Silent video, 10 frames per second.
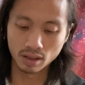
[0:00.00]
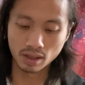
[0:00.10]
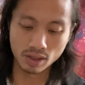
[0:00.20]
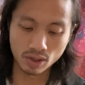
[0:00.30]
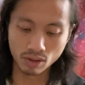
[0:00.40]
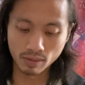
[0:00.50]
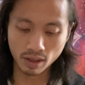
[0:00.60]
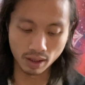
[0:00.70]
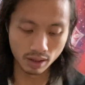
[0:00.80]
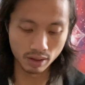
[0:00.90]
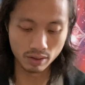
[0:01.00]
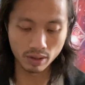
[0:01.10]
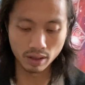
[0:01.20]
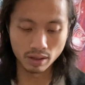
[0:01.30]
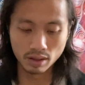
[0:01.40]
That is too many. Okay.
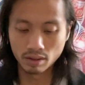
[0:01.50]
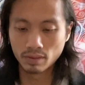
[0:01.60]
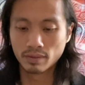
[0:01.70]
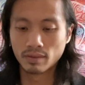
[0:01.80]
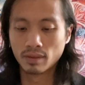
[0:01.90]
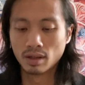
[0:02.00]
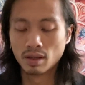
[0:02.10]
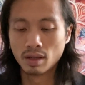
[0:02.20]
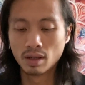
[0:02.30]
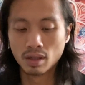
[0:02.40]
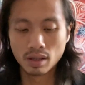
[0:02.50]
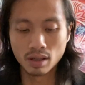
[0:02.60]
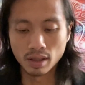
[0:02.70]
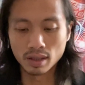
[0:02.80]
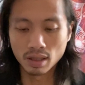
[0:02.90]
All
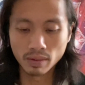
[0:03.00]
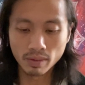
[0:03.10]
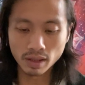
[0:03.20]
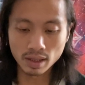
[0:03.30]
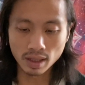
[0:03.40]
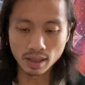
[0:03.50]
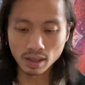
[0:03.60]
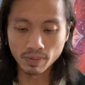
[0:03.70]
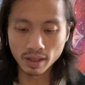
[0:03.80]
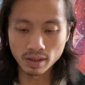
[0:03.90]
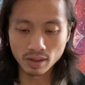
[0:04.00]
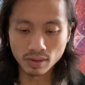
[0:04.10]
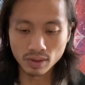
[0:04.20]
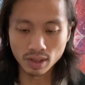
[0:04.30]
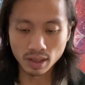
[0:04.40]
right, tell me about this Ace of
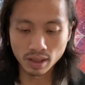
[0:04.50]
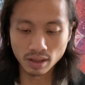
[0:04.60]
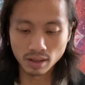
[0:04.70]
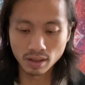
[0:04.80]
Pentacles here.